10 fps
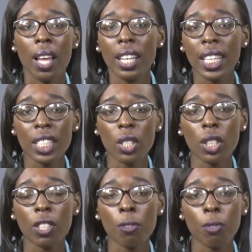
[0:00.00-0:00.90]
Let's
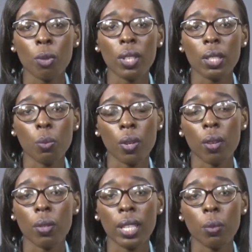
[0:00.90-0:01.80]
look at a few that
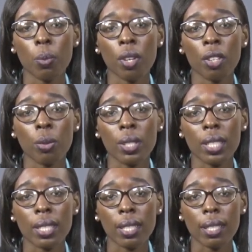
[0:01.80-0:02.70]
we are going to
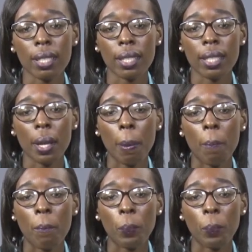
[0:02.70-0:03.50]
discuss today.